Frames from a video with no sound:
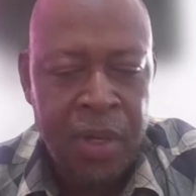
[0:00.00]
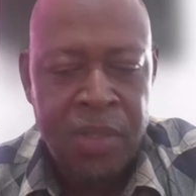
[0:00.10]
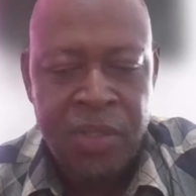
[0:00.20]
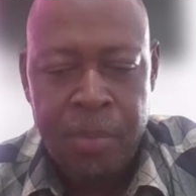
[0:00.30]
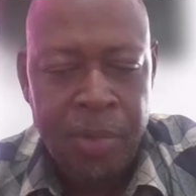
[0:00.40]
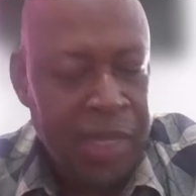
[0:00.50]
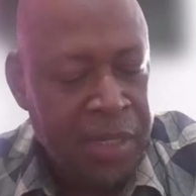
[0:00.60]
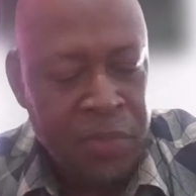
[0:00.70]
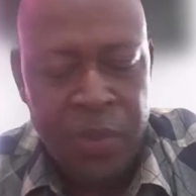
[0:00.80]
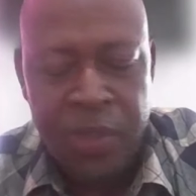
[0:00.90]

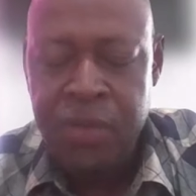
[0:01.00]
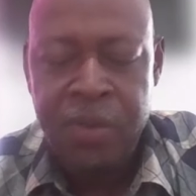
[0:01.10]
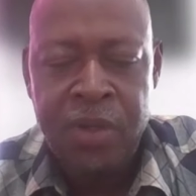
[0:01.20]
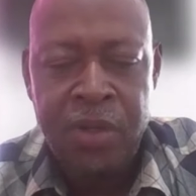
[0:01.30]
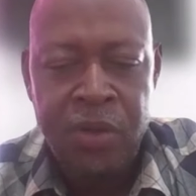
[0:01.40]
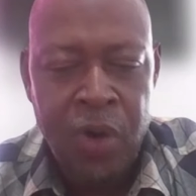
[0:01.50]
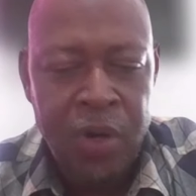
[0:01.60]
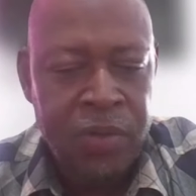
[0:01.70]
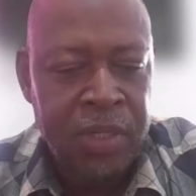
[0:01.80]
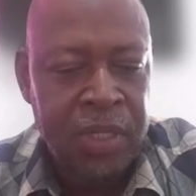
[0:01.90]
somebodies would go
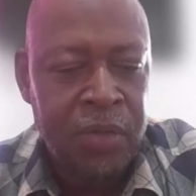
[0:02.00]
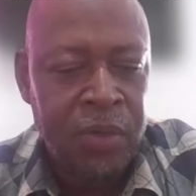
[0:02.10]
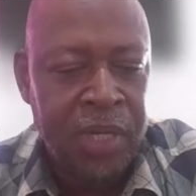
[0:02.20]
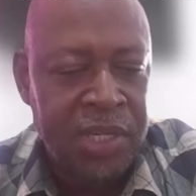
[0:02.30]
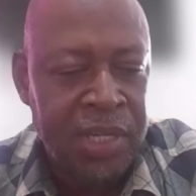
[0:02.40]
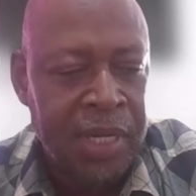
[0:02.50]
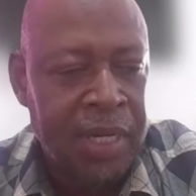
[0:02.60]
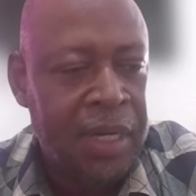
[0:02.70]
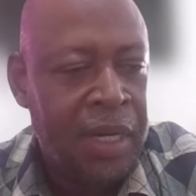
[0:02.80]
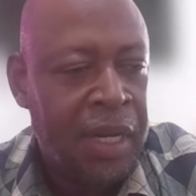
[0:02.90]
out to the location
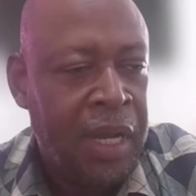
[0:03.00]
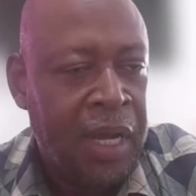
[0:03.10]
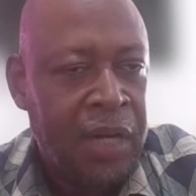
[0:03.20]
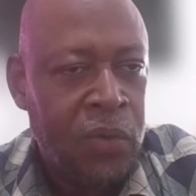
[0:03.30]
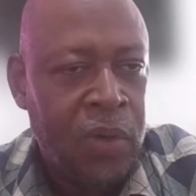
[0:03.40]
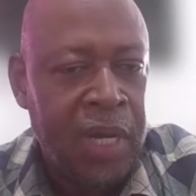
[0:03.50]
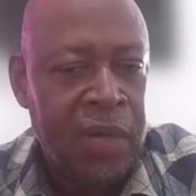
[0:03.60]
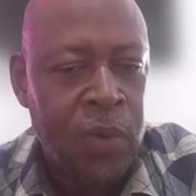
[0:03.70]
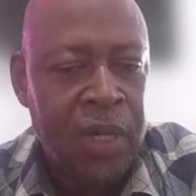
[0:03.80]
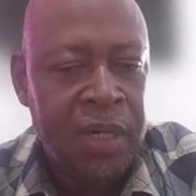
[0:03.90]
and look at
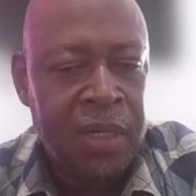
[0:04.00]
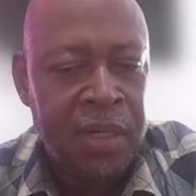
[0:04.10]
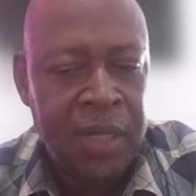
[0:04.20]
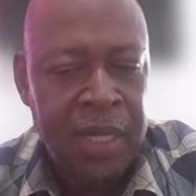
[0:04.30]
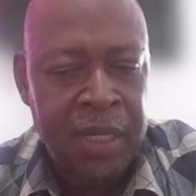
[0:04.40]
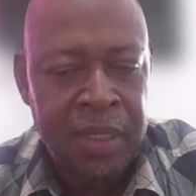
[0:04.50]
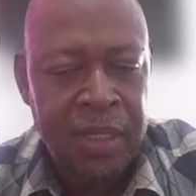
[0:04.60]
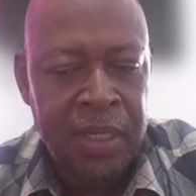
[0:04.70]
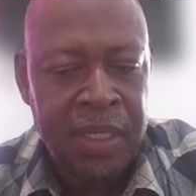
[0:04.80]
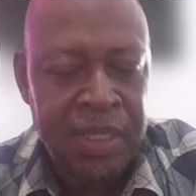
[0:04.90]
what
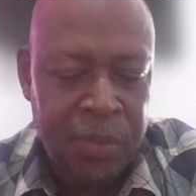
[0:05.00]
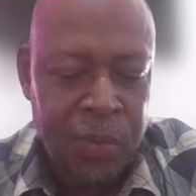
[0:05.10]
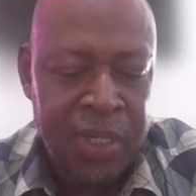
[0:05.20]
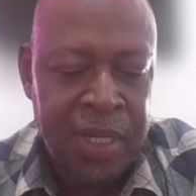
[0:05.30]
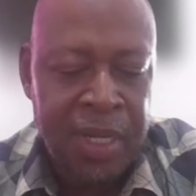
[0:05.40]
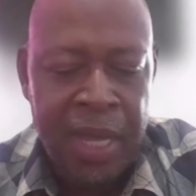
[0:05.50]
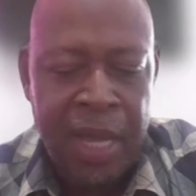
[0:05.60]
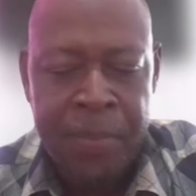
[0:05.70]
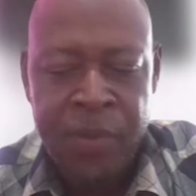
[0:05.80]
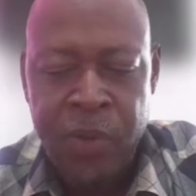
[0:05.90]

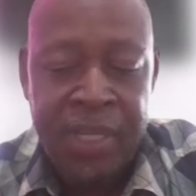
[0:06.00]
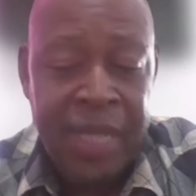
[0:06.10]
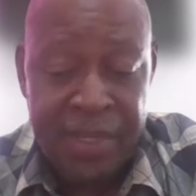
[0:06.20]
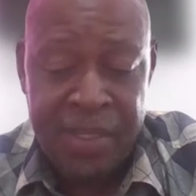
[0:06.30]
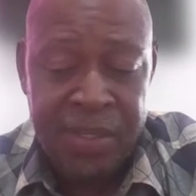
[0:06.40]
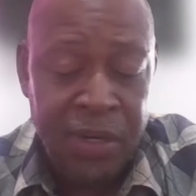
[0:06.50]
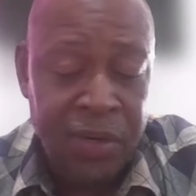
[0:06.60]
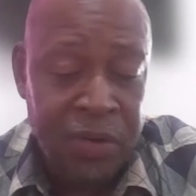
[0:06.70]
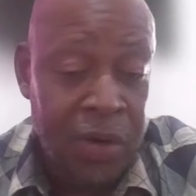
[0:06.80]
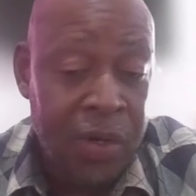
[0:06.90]
exists on the
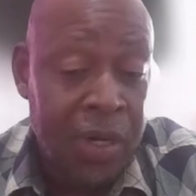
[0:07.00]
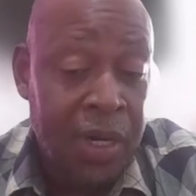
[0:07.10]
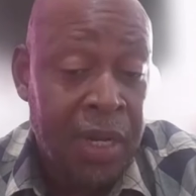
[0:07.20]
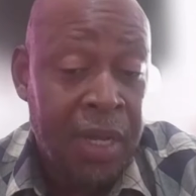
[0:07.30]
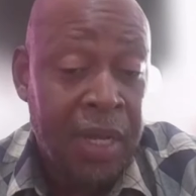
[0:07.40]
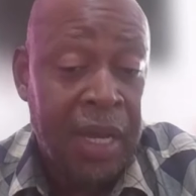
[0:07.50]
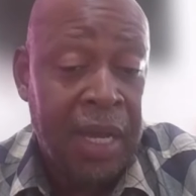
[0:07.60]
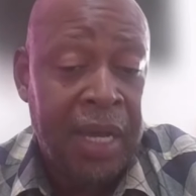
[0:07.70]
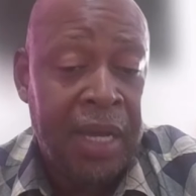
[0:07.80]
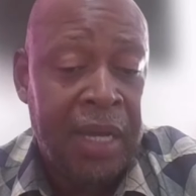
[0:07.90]
ground
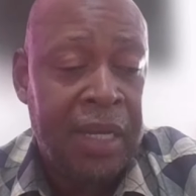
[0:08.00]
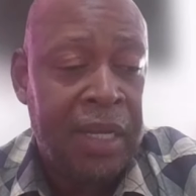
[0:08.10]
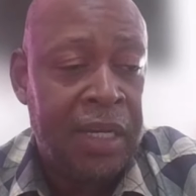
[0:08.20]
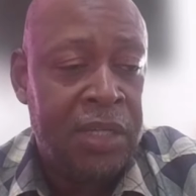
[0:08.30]
and